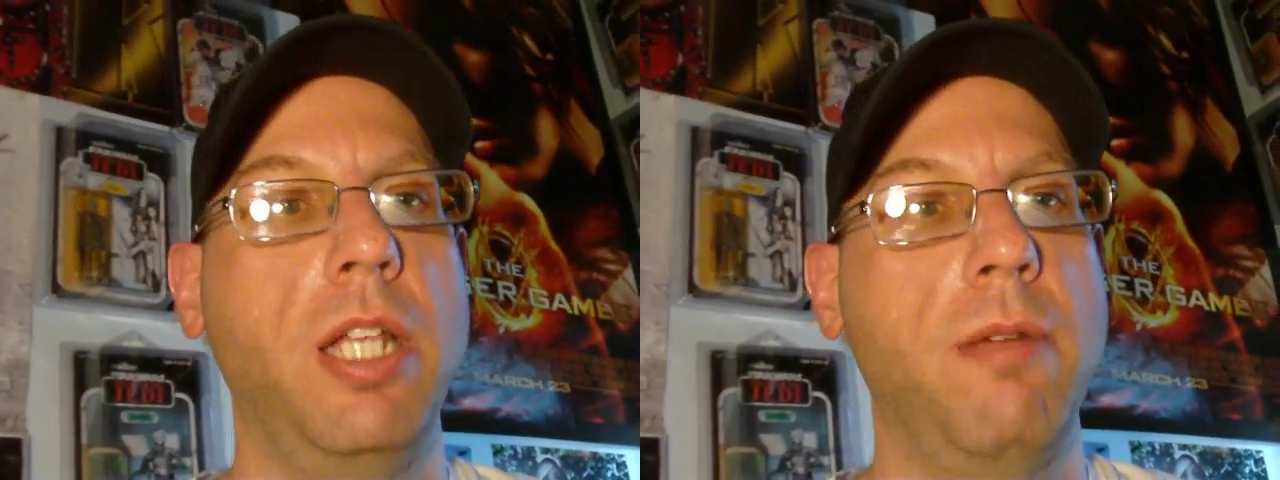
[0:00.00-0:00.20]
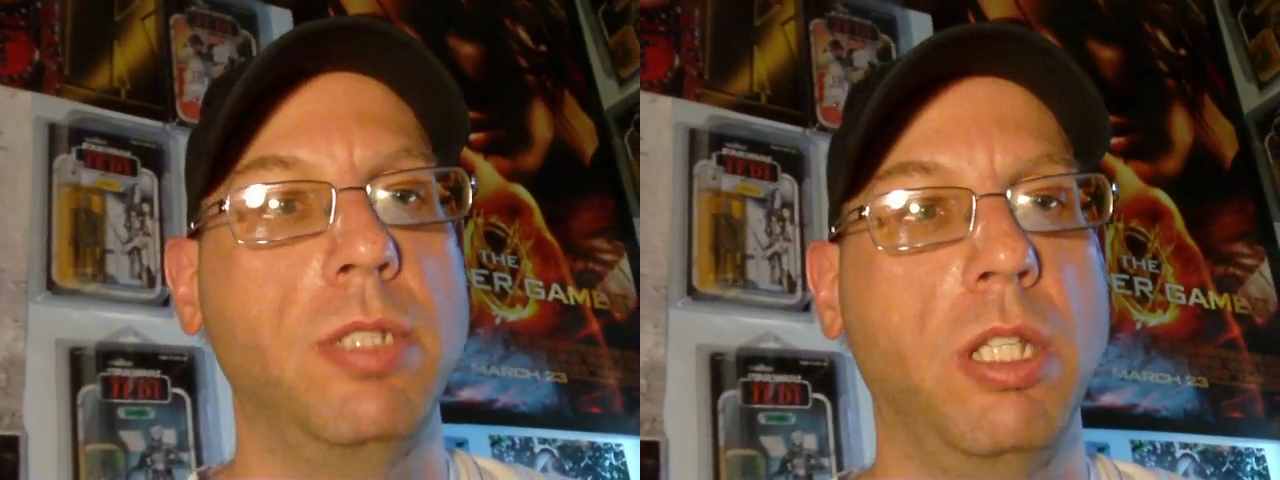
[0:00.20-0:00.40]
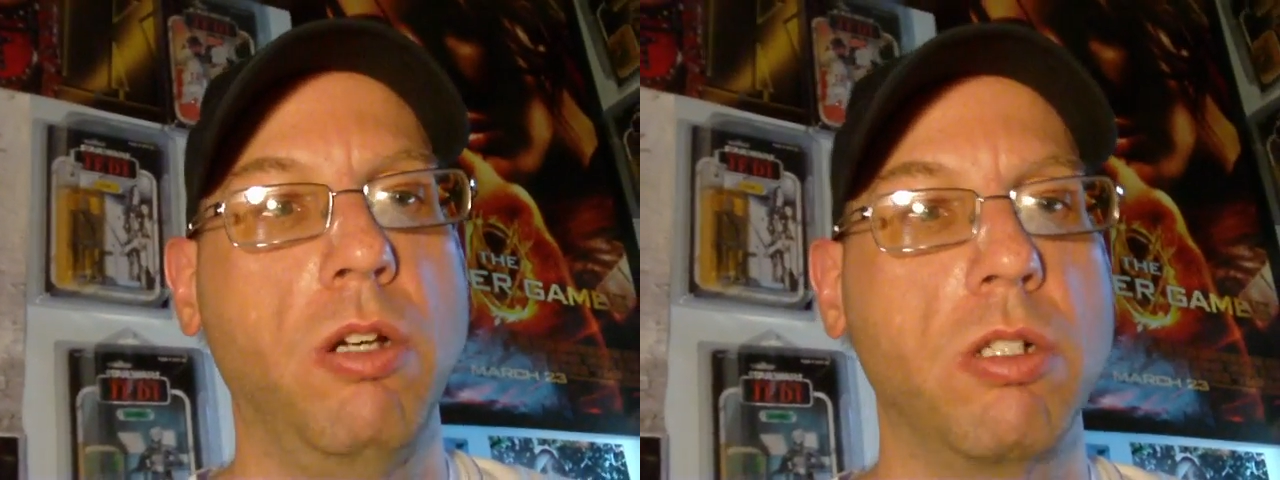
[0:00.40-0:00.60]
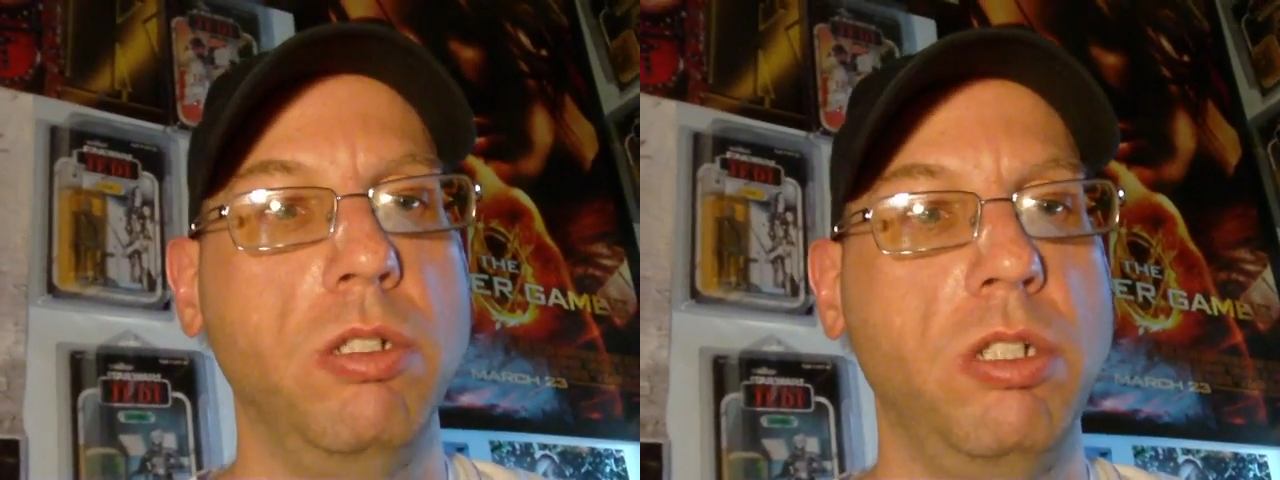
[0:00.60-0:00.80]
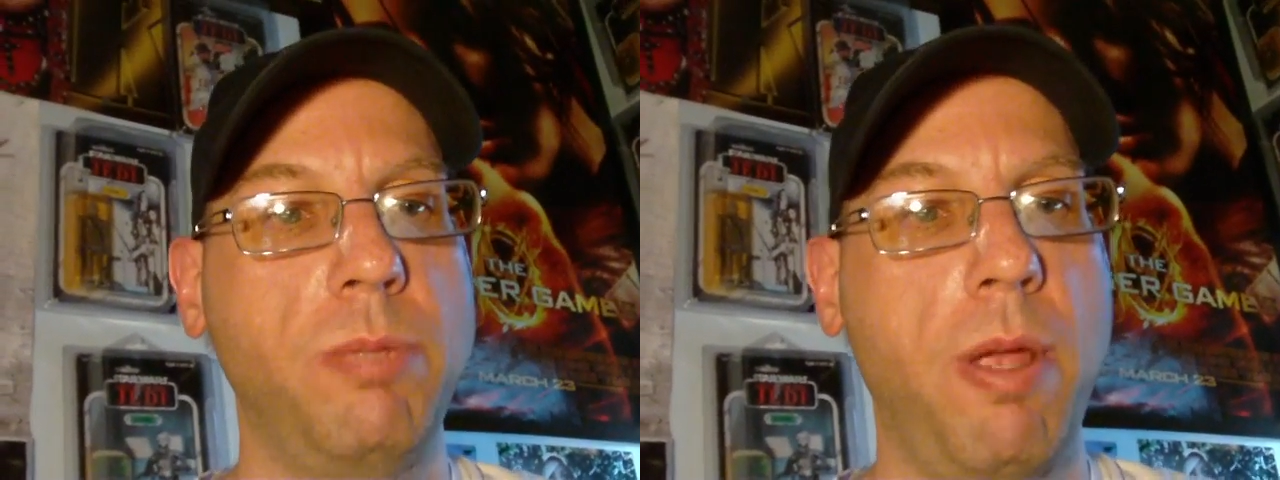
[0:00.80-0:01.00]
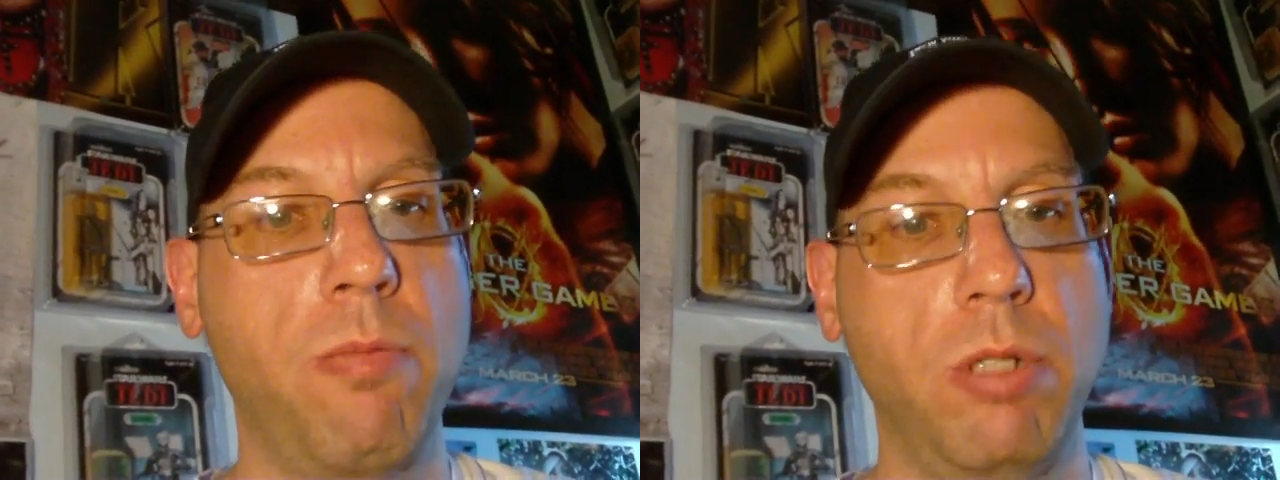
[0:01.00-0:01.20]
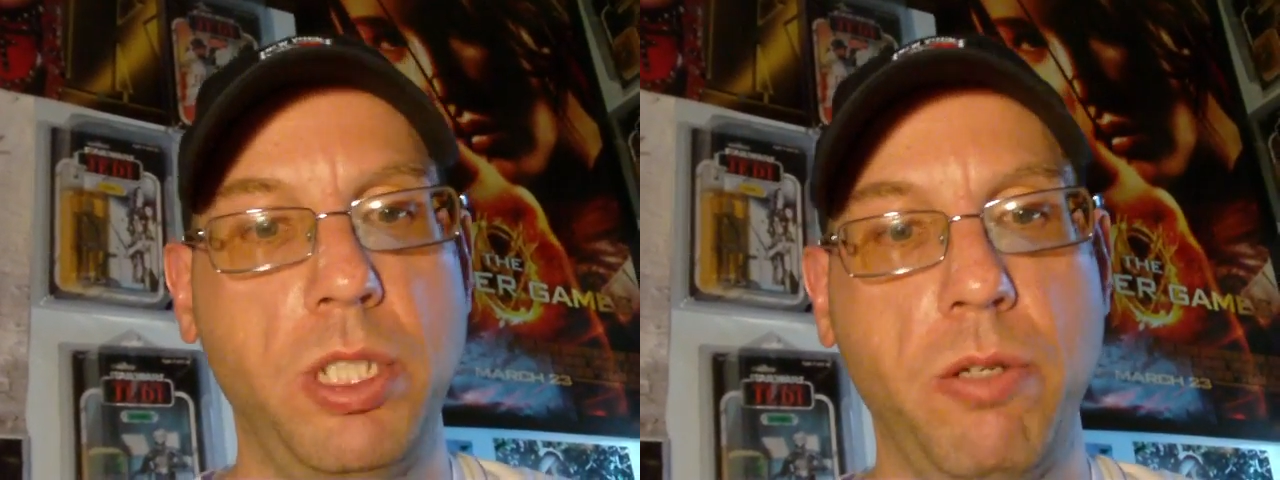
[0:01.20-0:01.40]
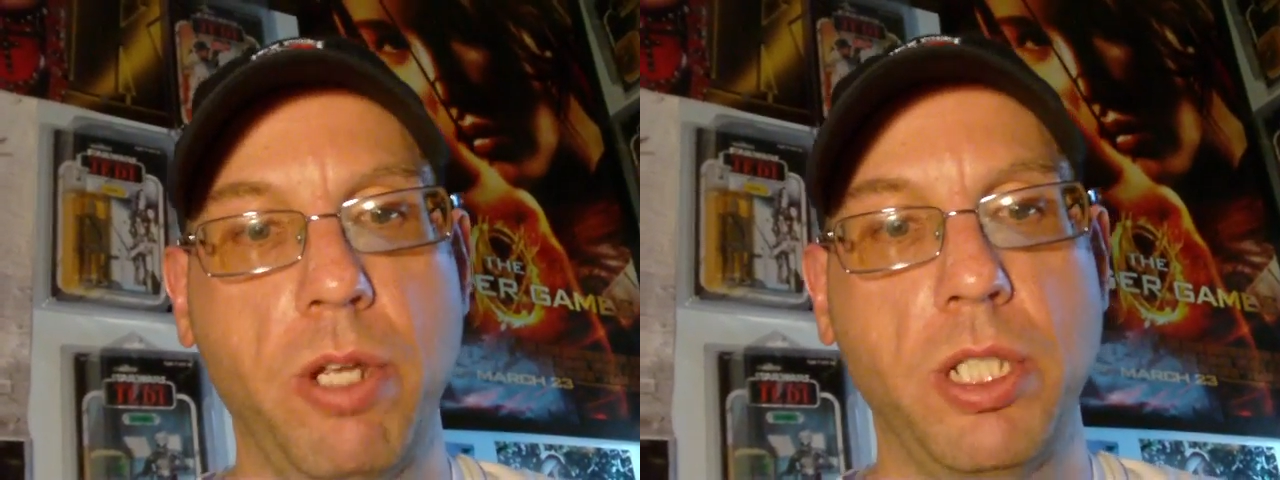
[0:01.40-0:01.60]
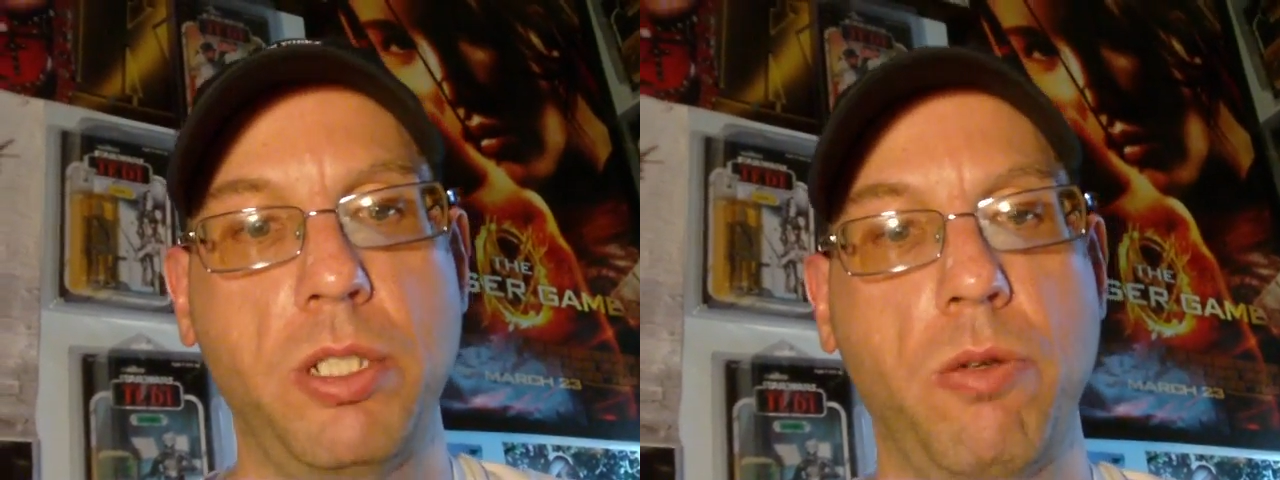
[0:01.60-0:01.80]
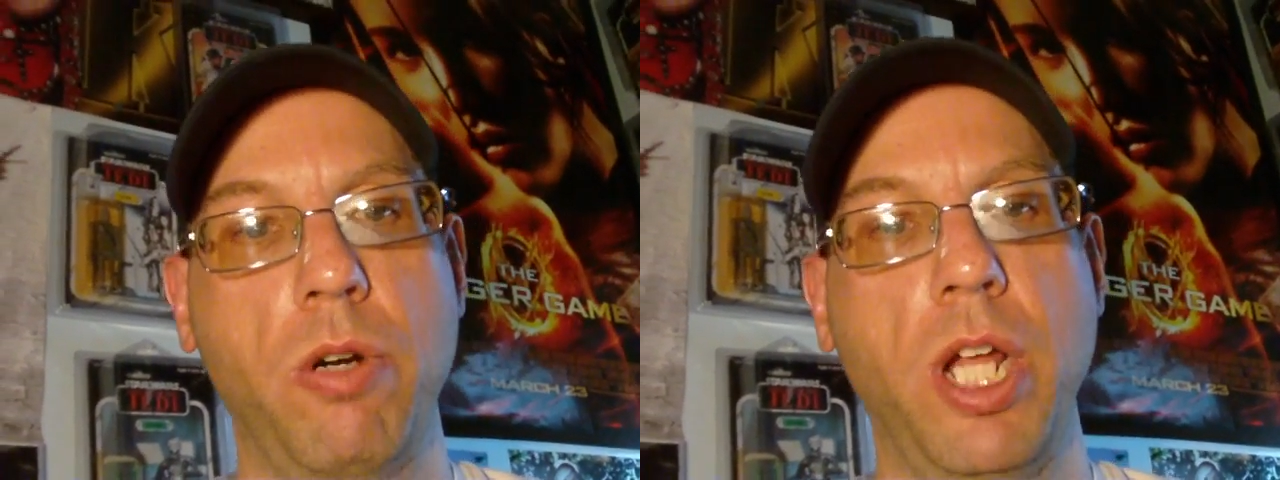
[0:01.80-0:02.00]
and there was a local newspaper was doing a
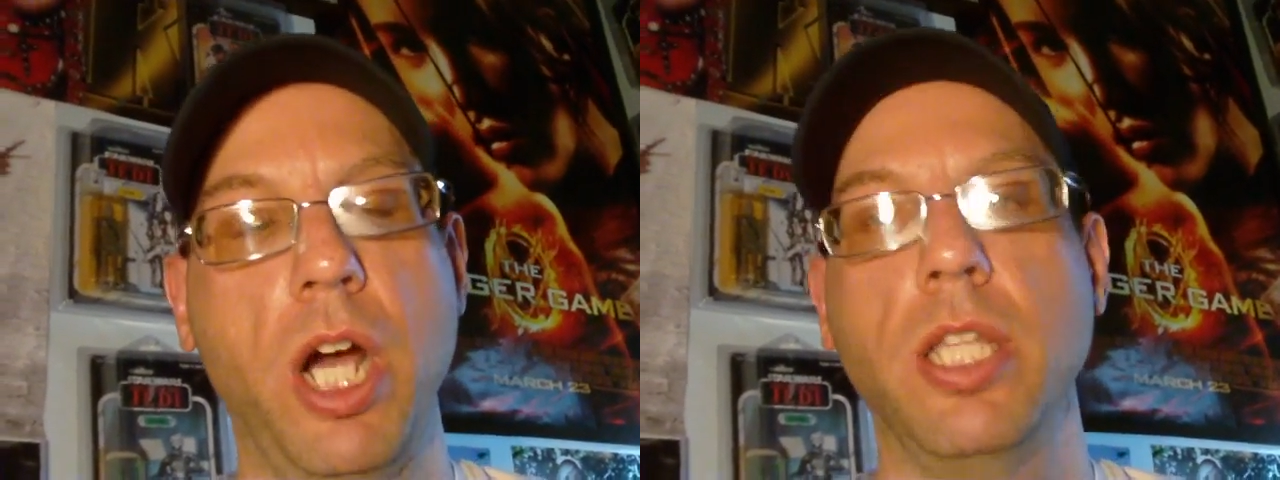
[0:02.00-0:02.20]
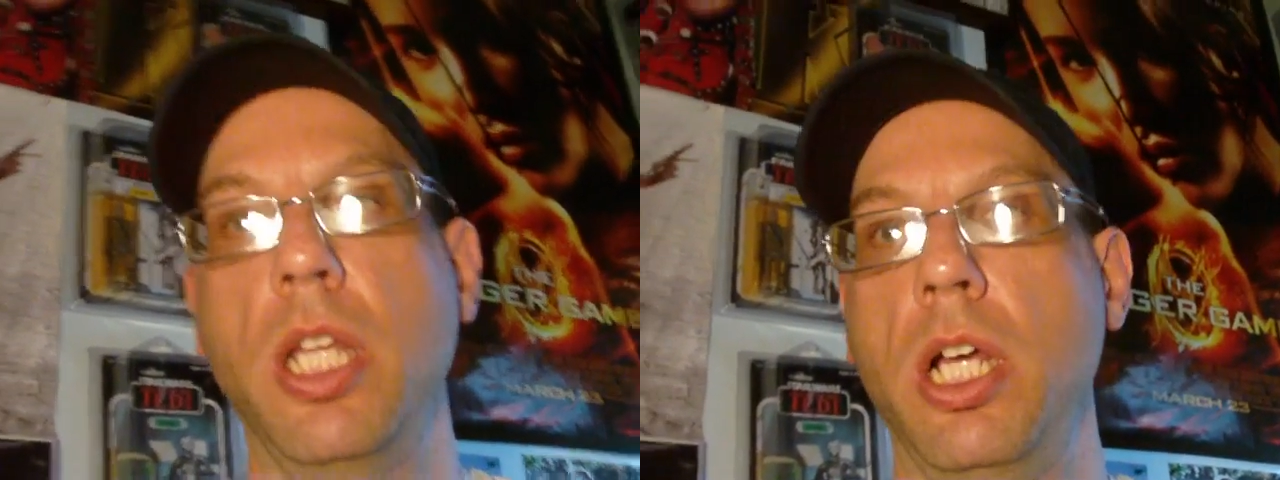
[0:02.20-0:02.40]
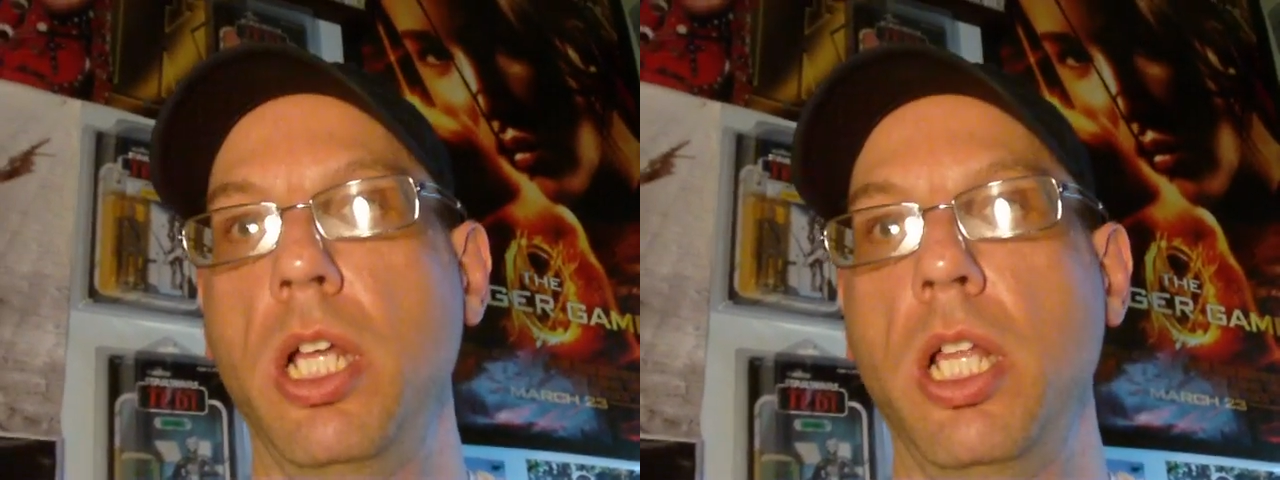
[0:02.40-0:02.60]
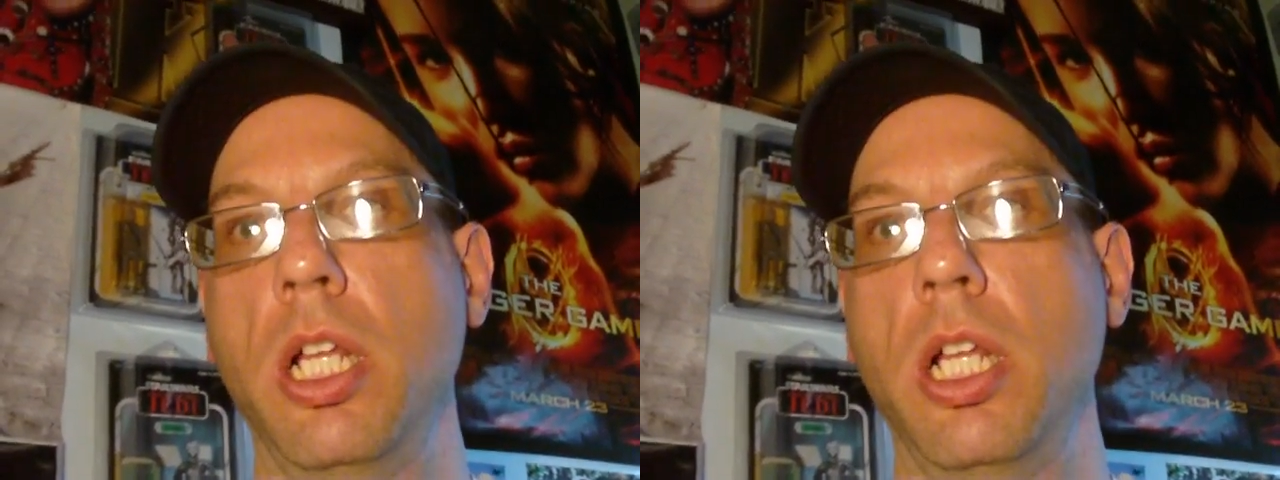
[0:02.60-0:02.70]
story on the